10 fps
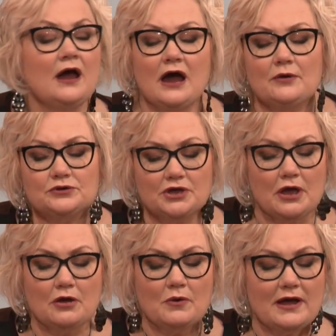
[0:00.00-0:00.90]
I would
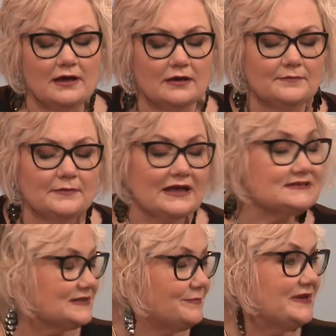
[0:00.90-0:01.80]
go
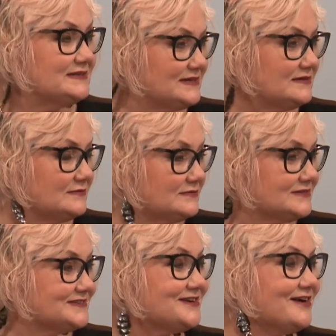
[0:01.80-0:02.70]
as the meeting
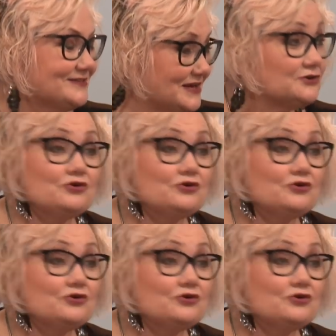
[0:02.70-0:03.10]
had